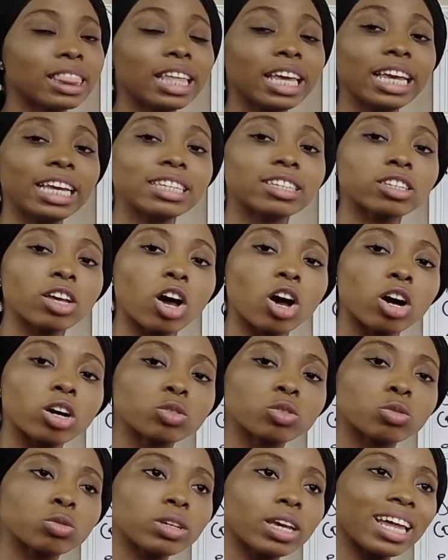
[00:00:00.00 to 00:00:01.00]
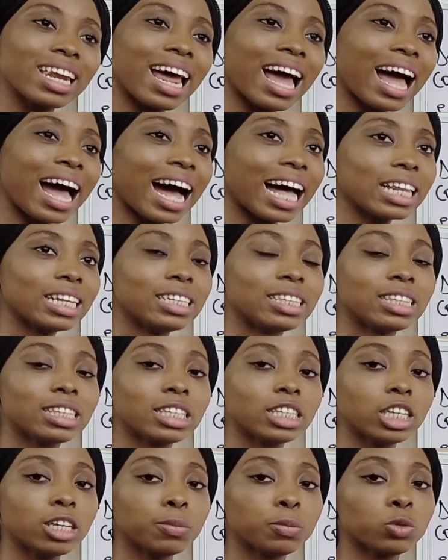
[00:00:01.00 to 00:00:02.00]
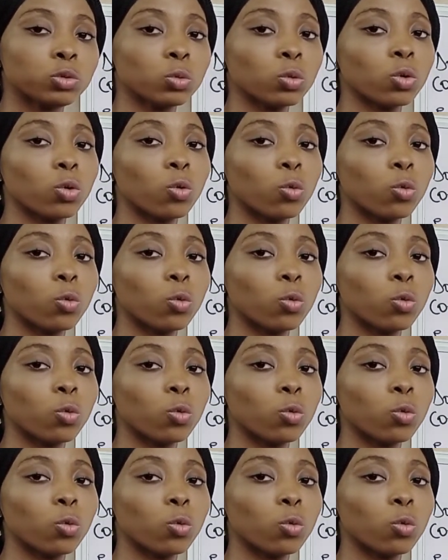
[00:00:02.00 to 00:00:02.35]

These all together are the tips